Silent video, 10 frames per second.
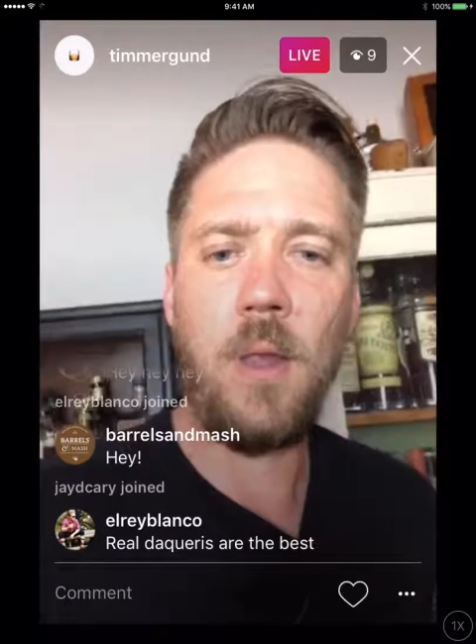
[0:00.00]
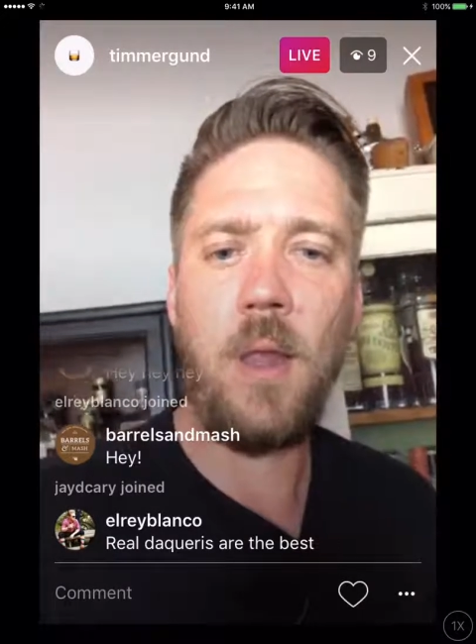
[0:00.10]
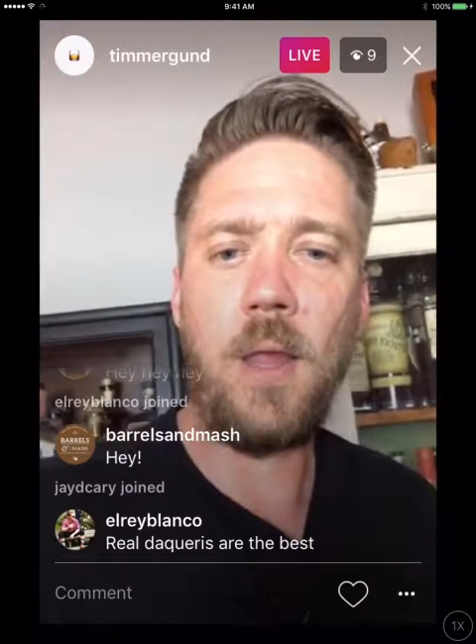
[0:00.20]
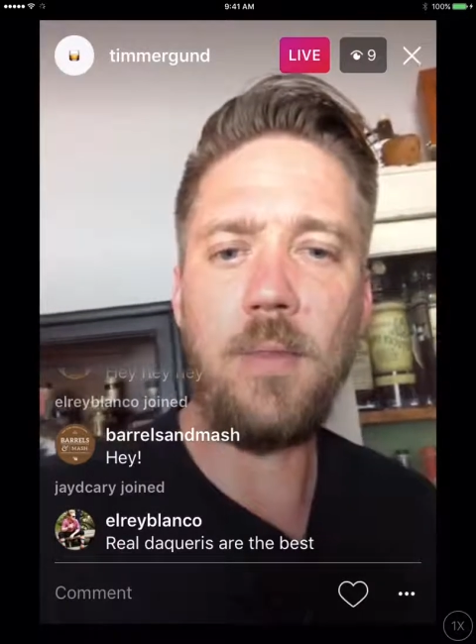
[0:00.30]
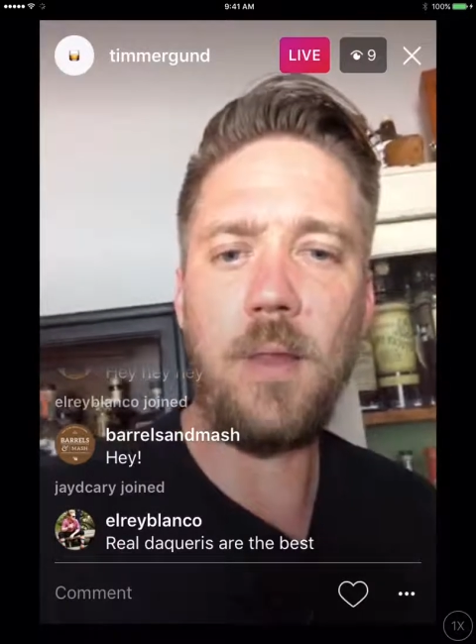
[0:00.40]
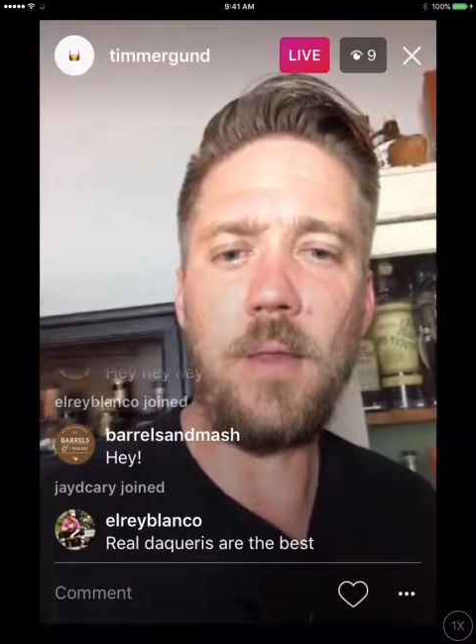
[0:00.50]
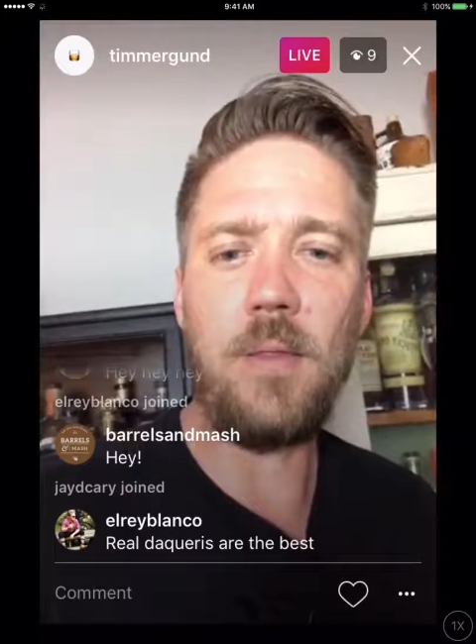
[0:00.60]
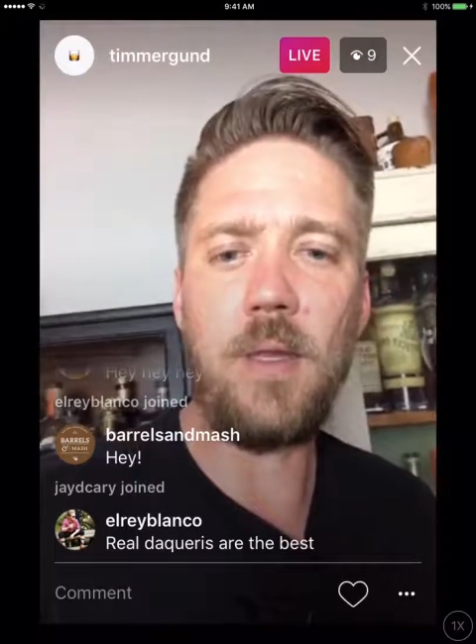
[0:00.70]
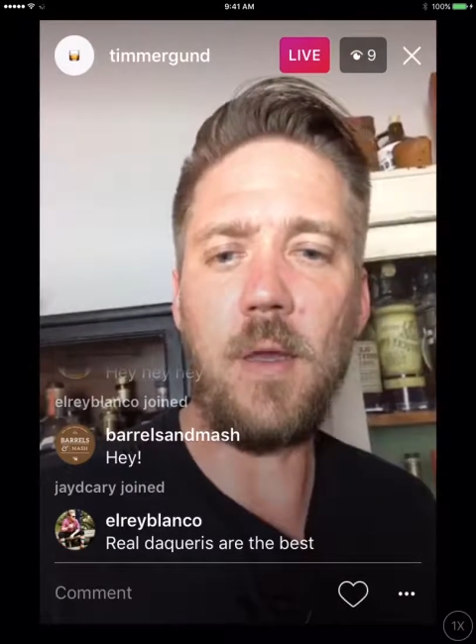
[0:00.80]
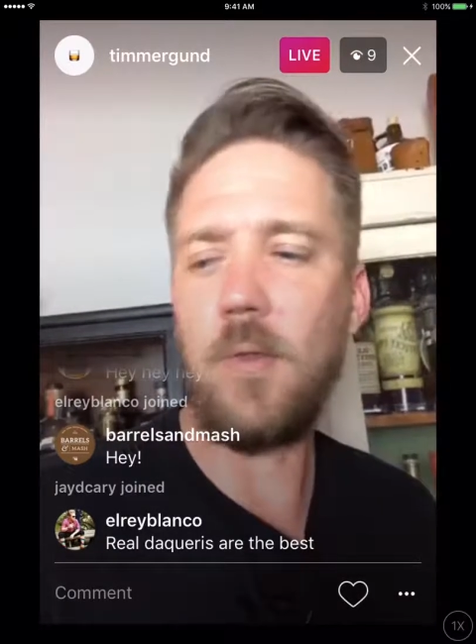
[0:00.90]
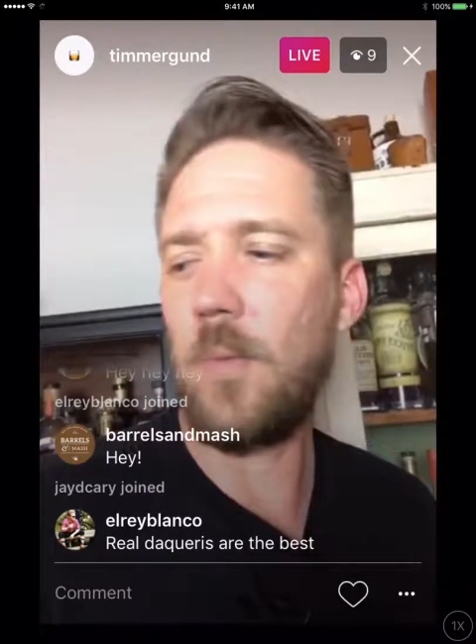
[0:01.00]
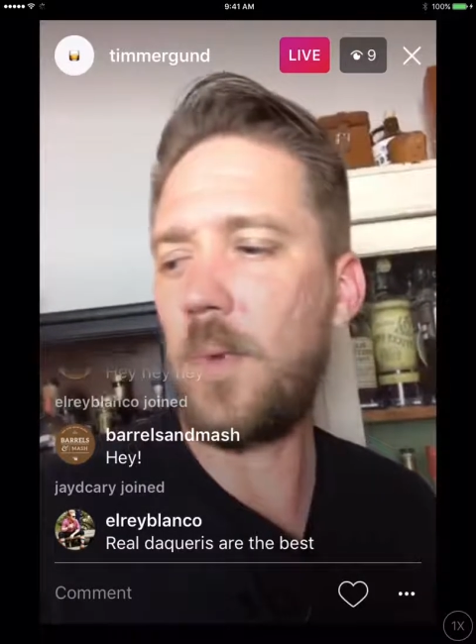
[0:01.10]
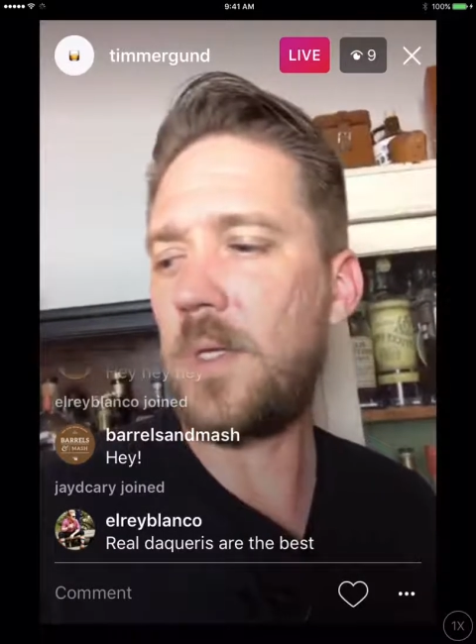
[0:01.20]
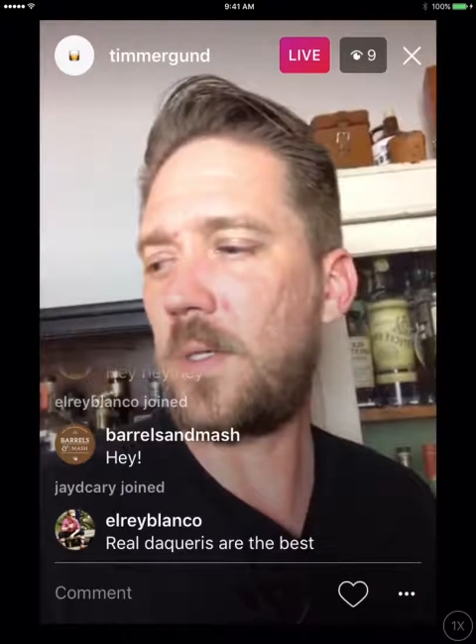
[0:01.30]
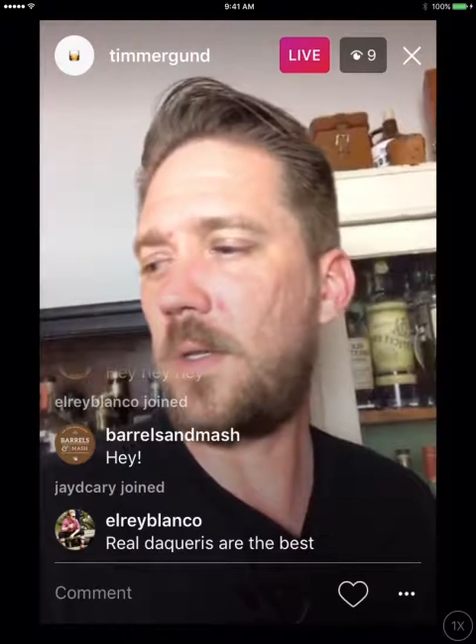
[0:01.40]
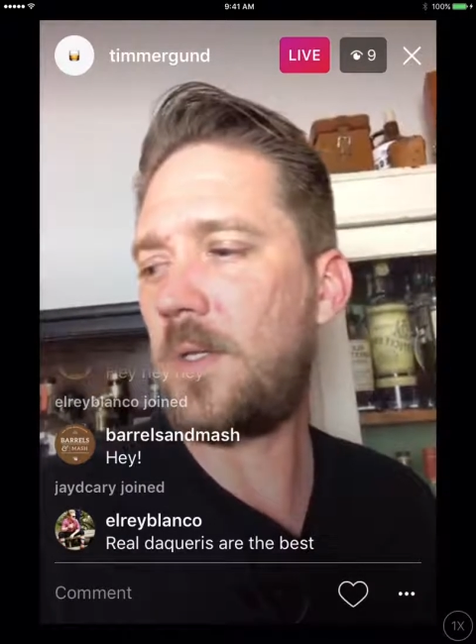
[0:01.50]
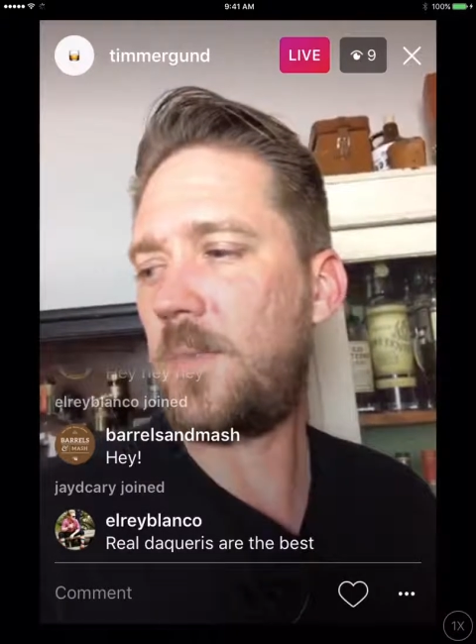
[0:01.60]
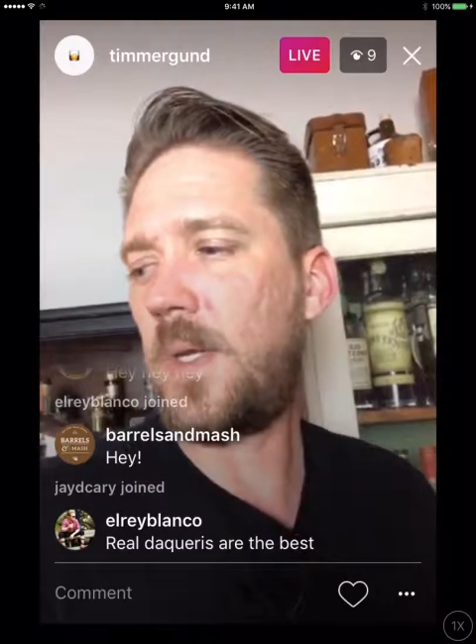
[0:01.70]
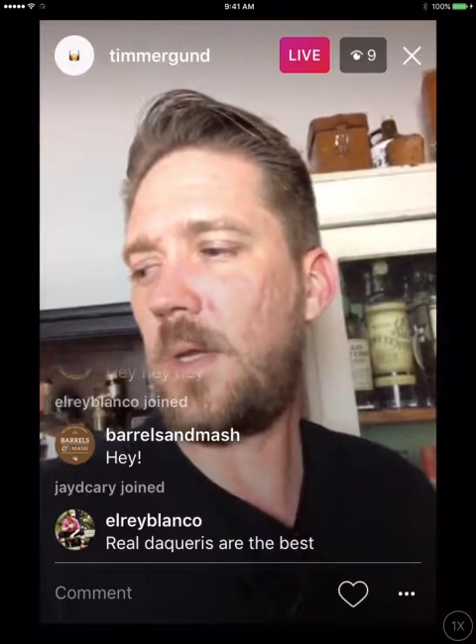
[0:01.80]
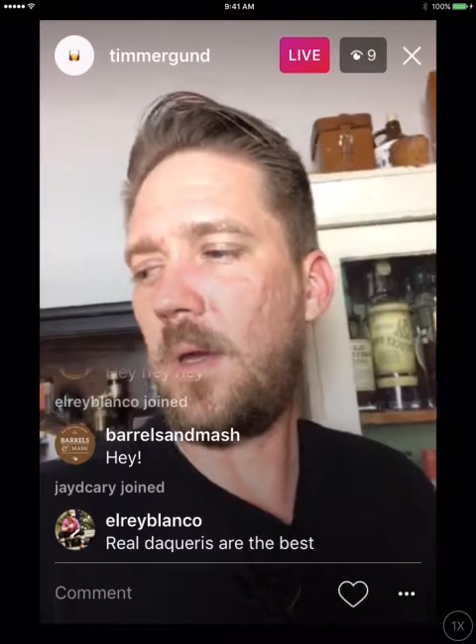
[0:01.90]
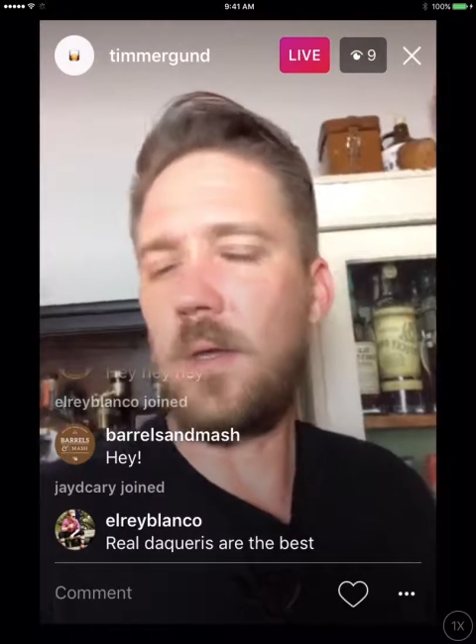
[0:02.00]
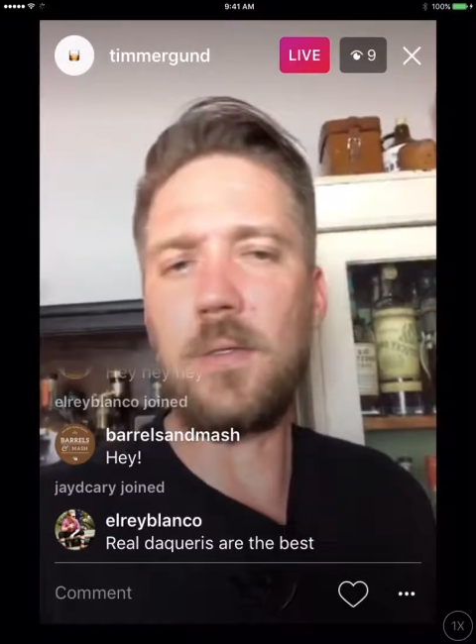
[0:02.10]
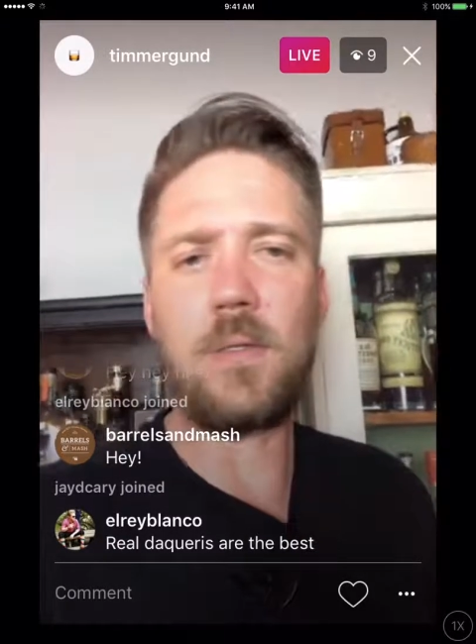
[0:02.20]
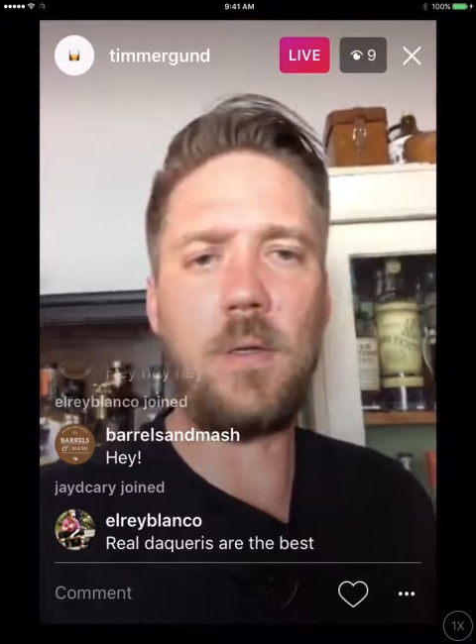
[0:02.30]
And then the other reason is because